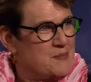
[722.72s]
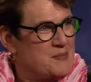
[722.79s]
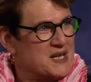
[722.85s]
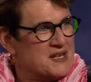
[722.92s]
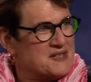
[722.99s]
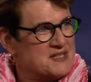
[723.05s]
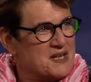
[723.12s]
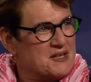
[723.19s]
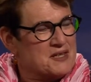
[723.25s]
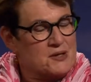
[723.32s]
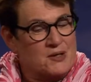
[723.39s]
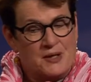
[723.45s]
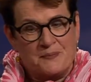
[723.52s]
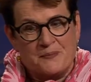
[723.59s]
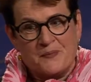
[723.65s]
because I
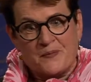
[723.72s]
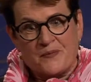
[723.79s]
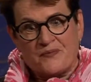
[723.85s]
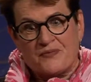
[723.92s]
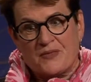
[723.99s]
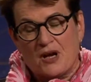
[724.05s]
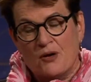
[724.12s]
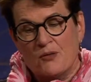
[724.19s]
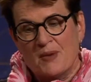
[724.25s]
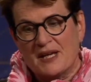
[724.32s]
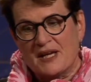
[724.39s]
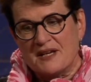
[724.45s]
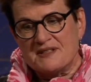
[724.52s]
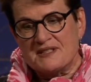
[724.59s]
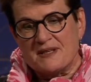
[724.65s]
thought, oh my
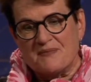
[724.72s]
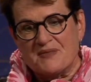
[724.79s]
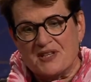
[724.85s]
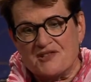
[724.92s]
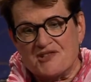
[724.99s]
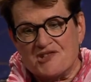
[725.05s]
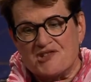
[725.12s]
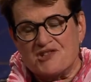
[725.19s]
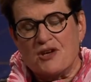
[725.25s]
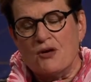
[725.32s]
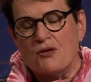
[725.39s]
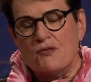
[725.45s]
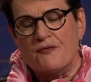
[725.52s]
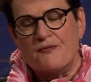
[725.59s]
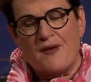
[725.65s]
God, something
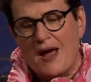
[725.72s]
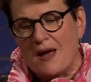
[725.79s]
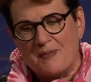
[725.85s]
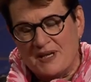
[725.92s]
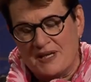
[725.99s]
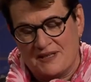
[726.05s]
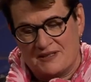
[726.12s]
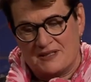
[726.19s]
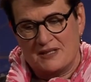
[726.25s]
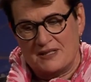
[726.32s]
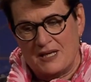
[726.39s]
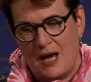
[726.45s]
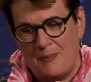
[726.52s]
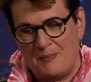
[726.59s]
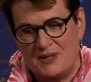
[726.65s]
so fabulous has
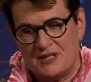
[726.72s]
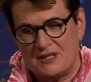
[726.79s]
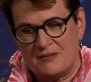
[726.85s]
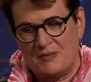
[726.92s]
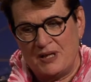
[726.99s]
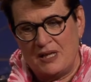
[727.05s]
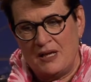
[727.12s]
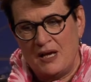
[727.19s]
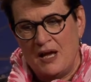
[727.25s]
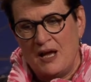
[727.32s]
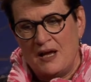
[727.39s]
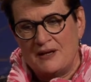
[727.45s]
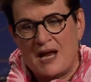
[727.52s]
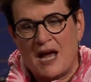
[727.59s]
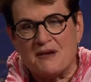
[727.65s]
happened to me.
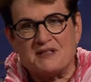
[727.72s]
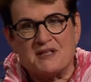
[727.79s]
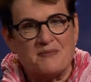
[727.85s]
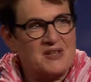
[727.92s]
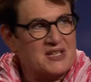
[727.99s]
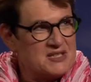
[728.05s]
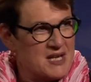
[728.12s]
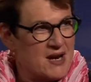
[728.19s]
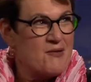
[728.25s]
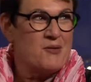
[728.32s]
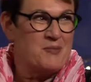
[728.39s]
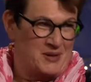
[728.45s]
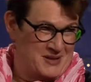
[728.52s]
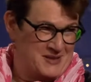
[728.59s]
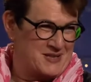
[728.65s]
Now something
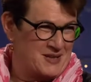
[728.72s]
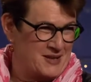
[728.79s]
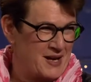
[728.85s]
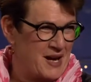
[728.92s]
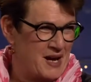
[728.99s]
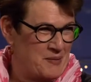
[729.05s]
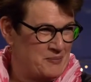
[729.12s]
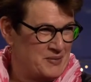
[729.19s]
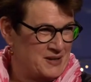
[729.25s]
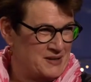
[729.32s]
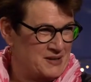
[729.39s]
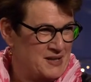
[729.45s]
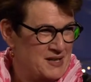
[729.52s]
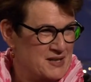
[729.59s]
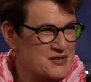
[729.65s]
terrible is going to
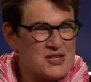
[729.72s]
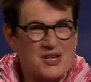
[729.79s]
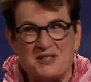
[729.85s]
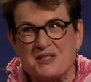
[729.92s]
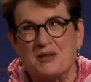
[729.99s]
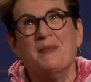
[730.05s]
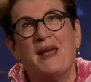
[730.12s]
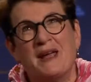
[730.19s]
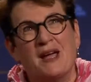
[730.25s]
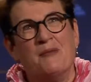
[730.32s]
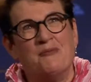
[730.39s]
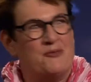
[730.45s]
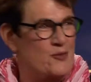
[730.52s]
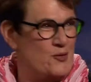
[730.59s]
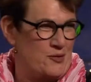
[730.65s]
happen just to make
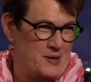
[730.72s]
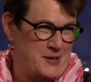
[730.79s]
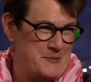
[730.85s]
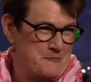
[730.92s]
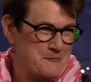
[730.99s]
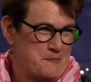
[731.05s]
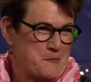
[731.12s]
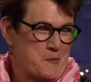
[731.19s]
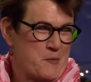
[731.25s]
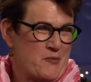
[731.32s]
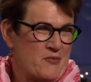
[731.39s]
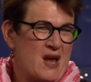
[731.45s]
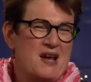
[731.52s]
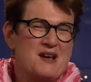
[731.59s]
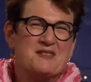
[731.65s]
up for it.
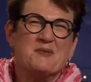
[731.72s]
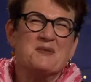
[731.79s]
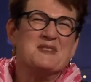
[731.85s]
So